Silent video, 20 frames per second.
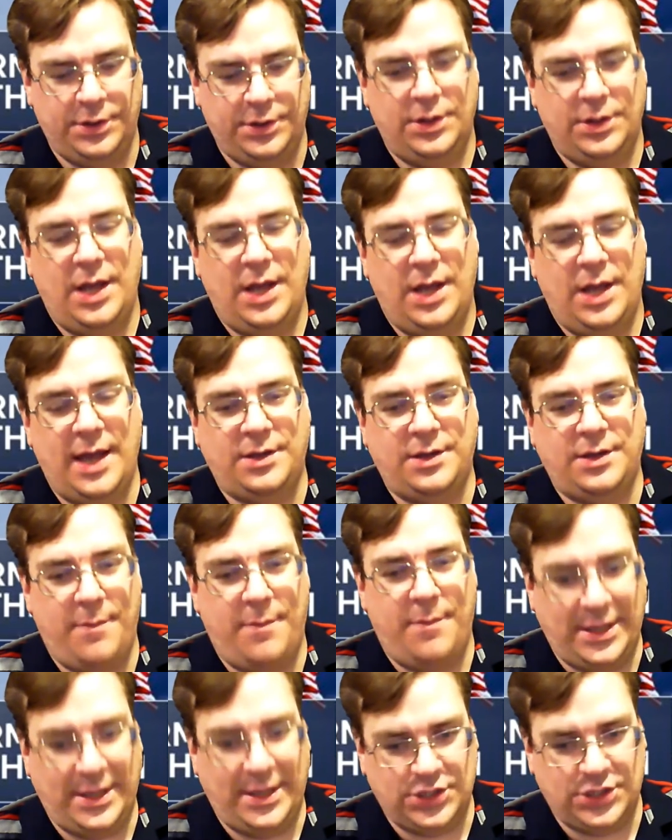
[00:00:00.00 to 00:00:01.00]
and
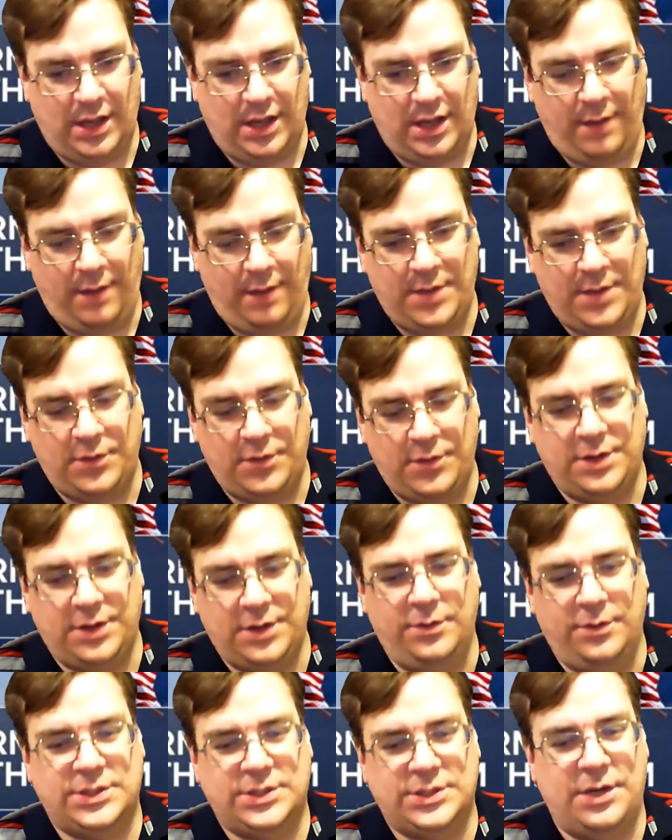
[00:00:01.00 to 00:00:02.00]
dementia be
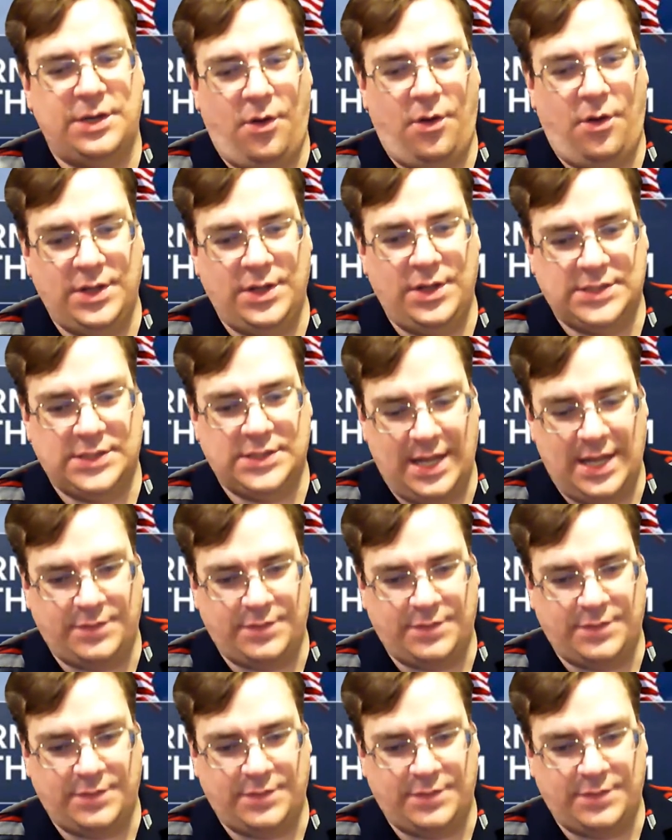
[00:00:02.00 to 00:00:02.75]
reduced and all these things,